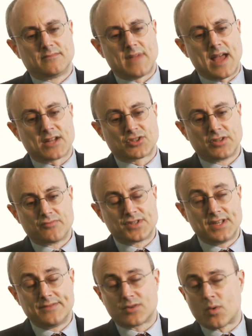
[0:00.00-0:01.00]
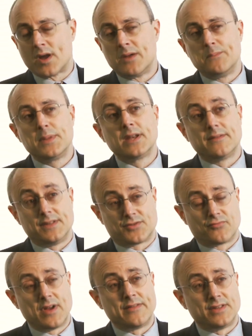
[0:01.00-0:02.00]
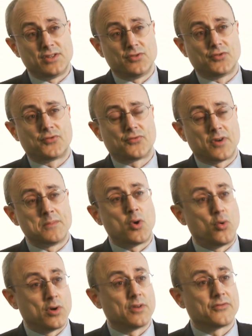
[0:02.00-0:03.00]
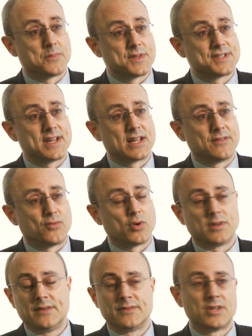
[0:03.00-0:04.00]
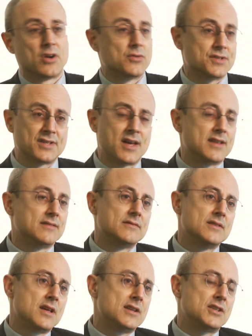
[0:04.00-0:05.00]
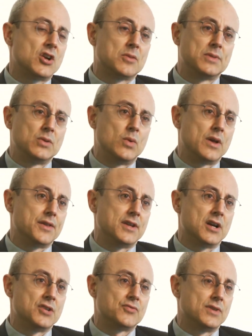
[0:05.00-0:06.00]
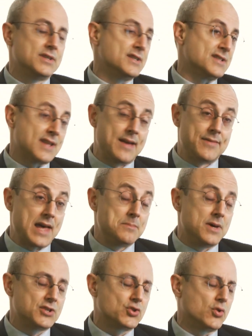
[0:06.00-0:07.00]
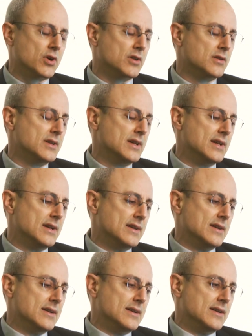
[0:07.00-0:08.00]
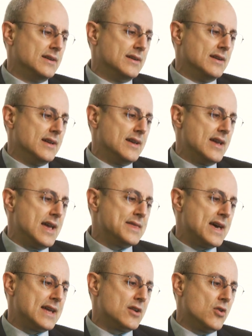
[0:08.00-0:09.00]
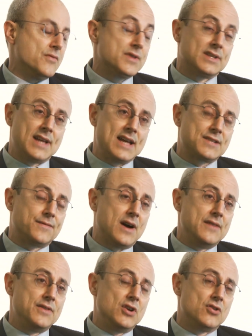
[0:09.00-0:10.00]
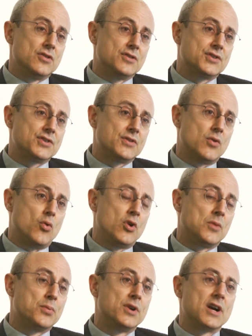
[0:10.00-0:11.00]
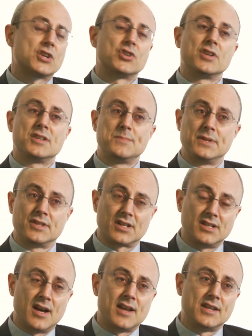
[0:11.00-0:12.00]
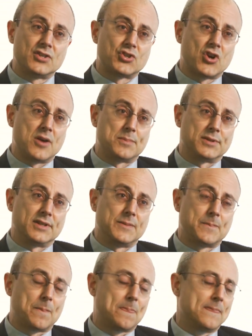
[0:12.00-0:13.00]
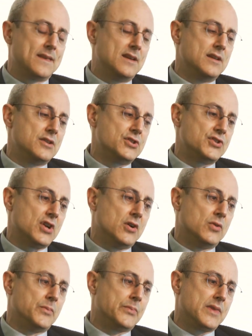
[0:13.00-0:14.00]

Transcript: actually received quite a bit of its revenues from oil, from the sale of oil, even though it's not, not a terribly wealthy country and doesn't have that much oil. And that over the last five years, oil production has been declining sharply. So